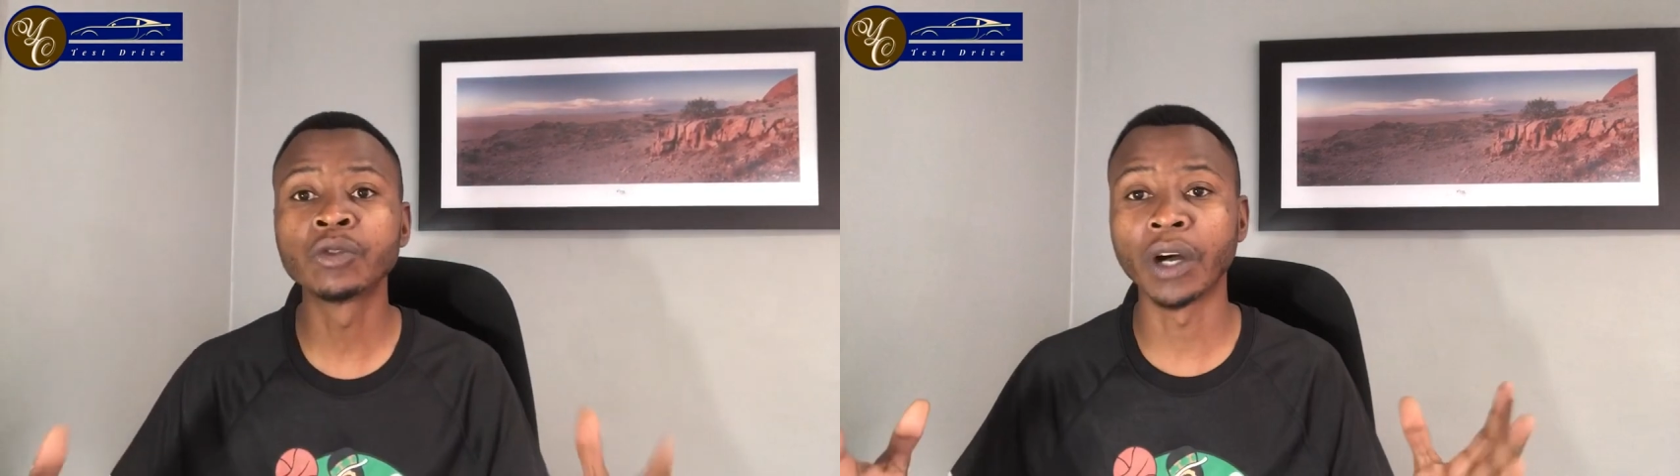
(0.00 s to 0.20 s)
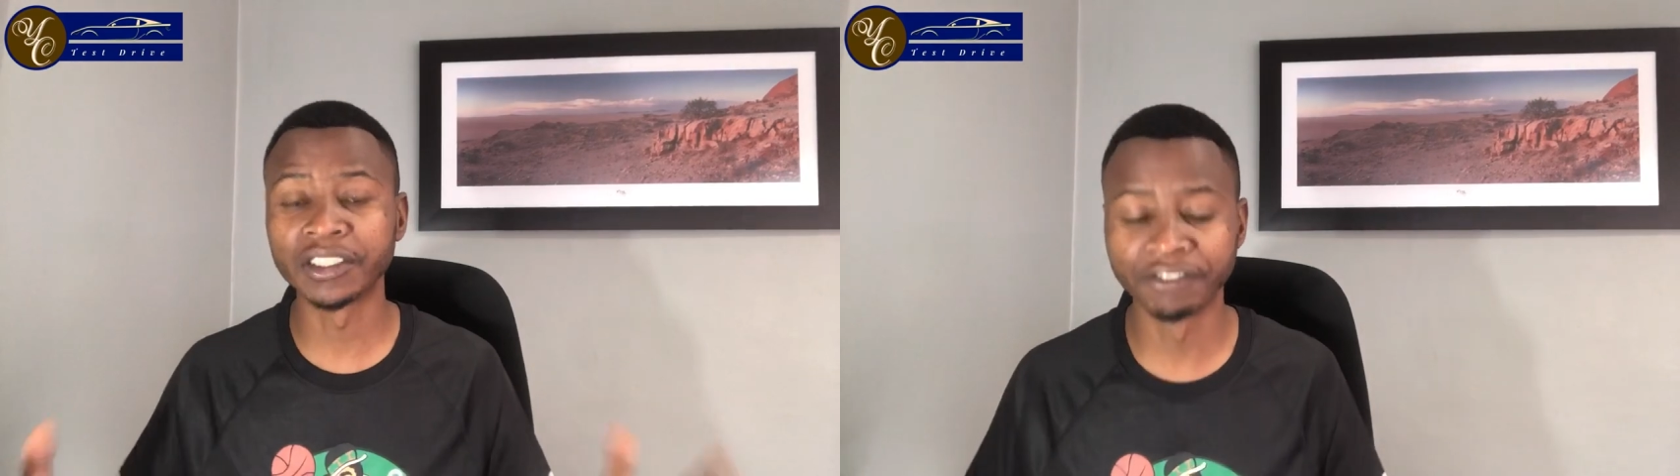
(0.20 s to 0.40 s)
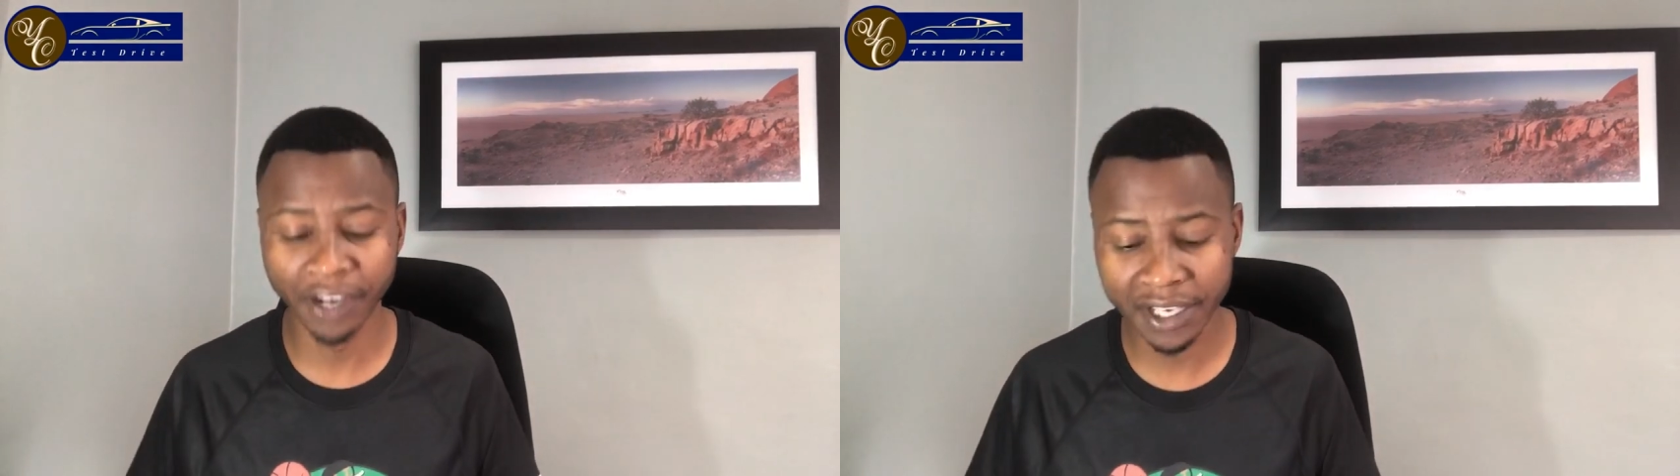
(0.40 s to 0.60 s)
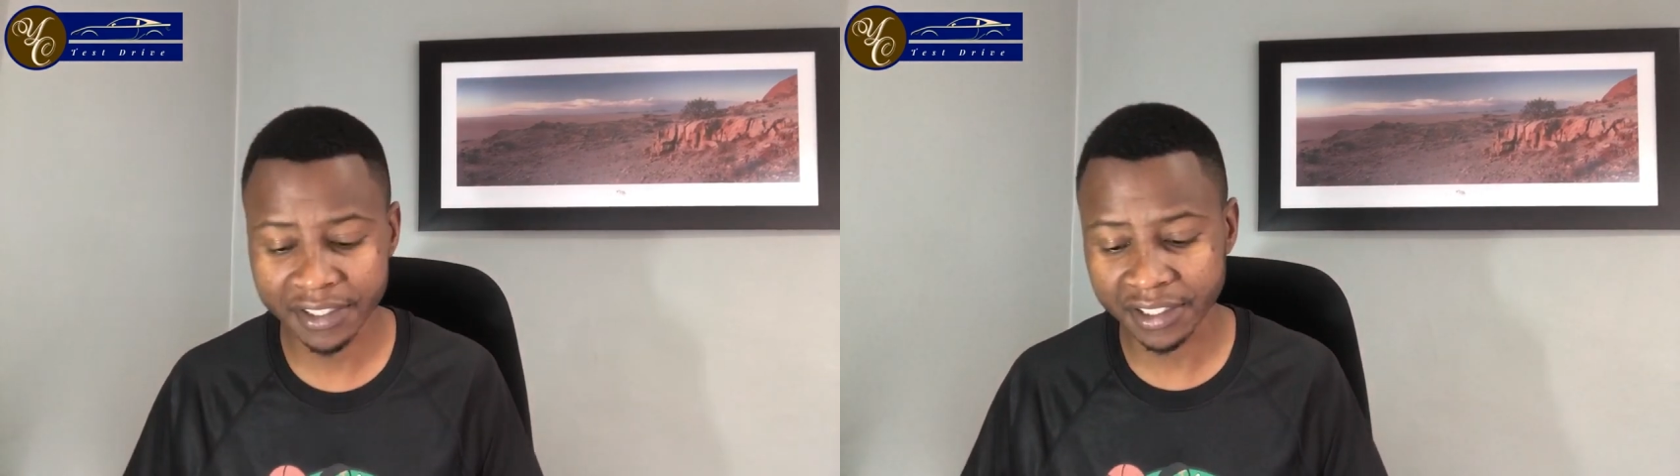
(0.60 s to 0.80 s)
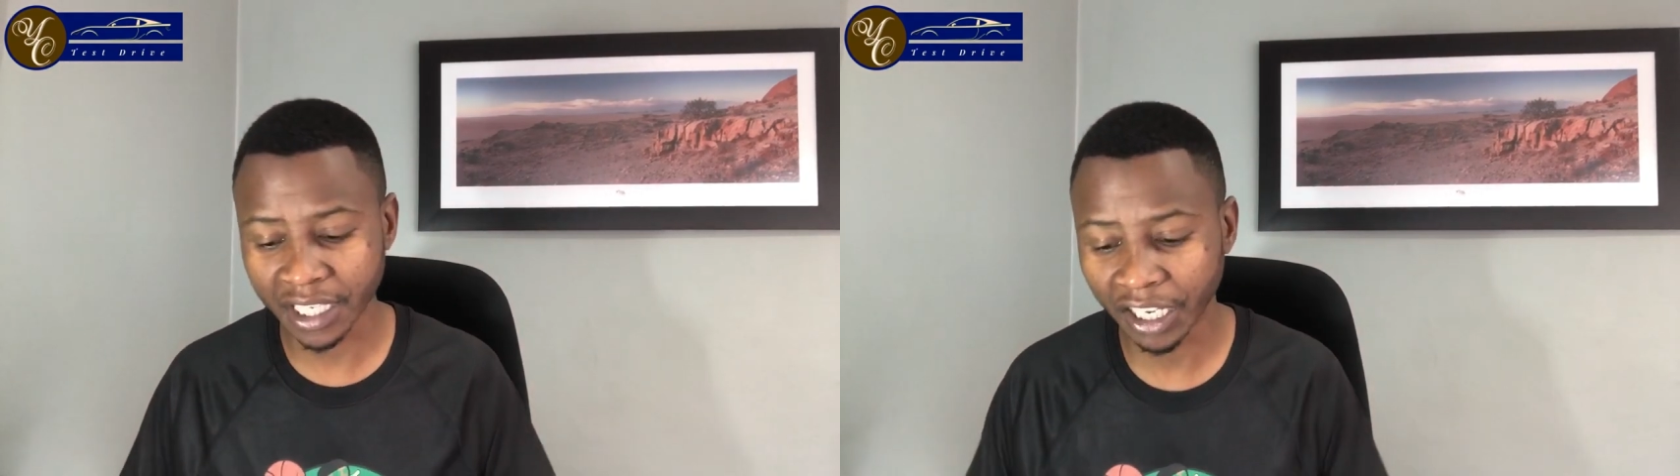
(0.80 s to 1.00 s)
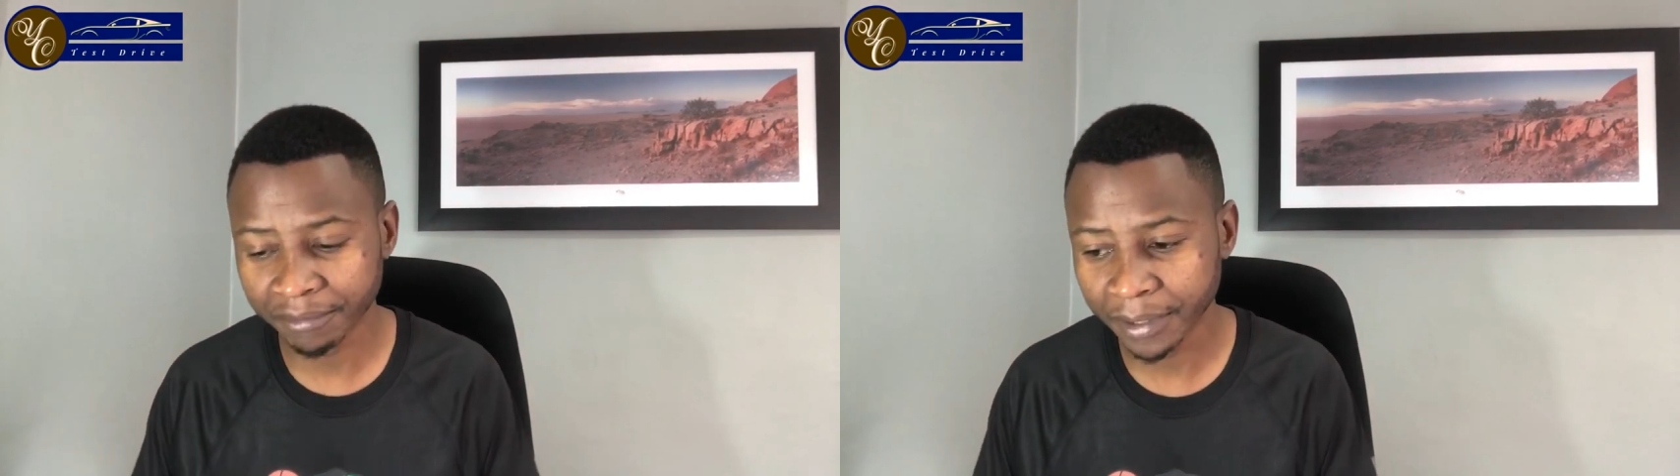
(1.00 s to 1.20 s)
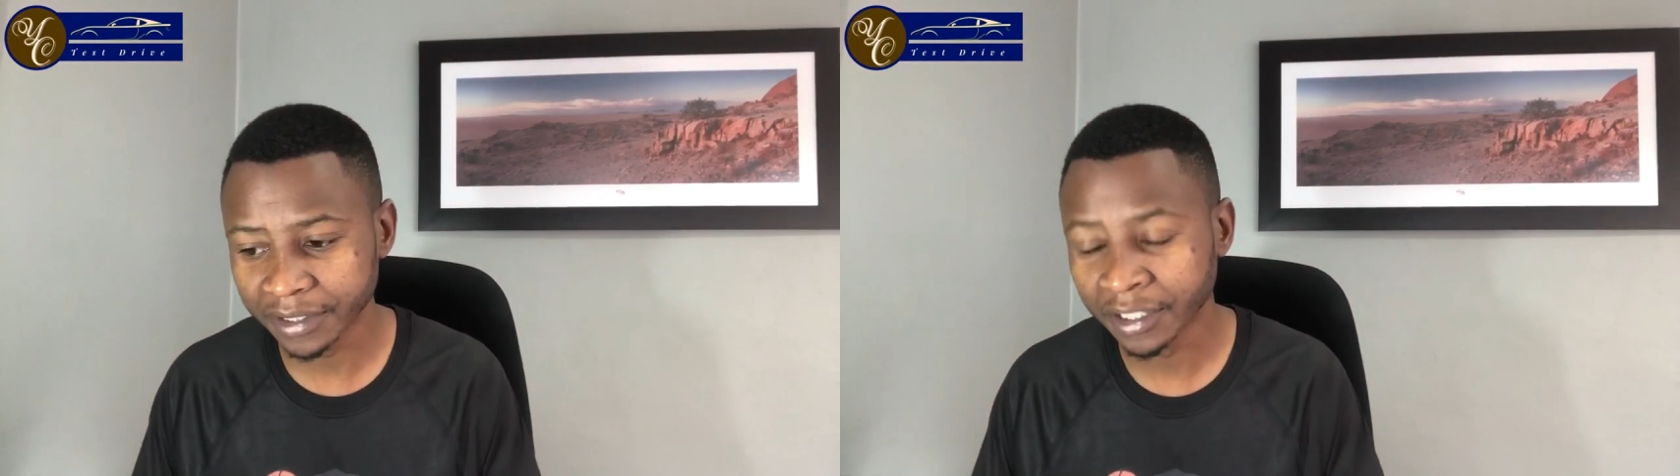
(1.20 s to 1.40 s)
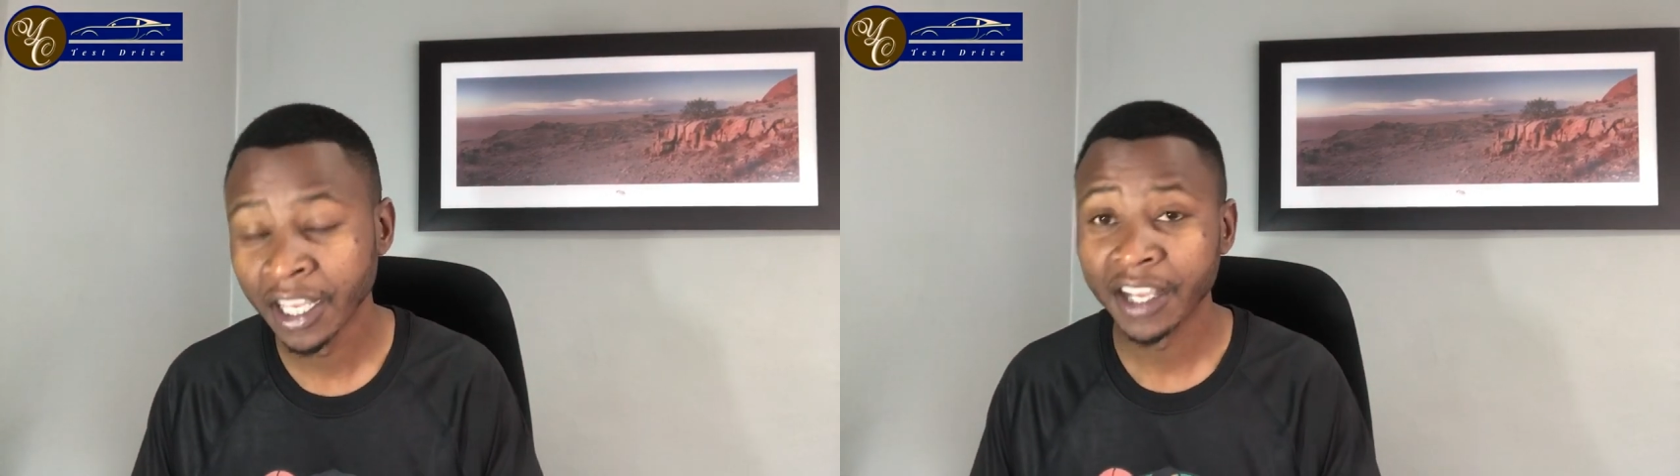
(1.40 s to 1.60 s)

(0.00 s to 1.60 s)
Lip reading: to advise the government